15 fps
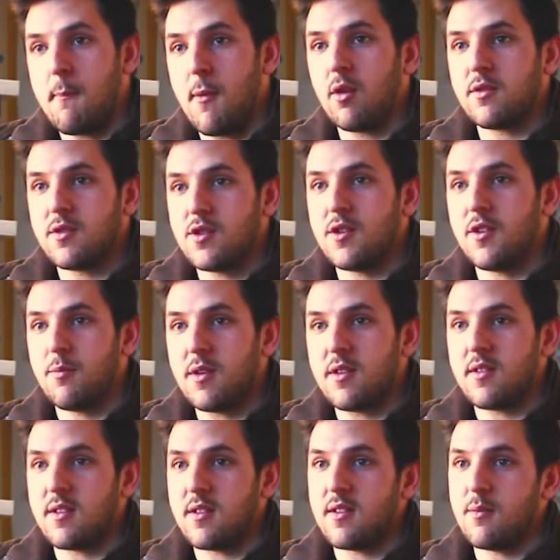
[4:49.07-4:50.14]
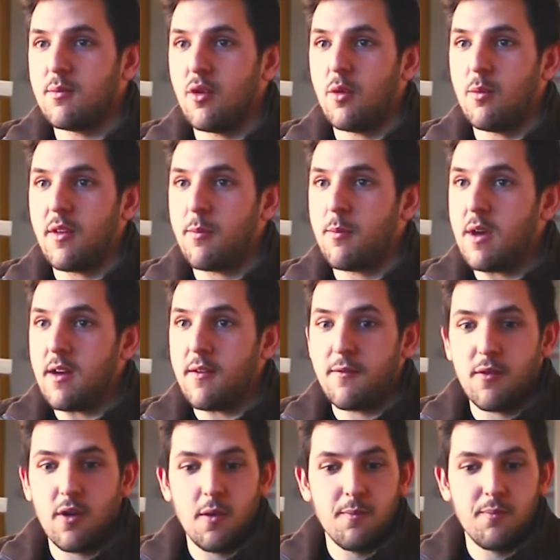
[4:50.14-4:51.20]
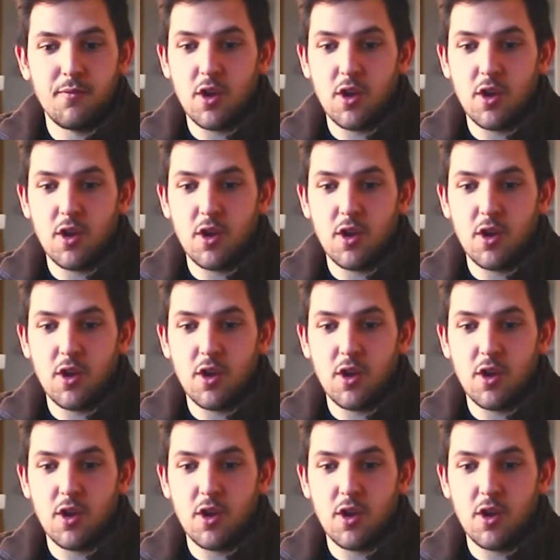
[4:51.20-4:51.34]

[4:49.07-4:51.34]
multitude of businesses in Bournemouth, be it from,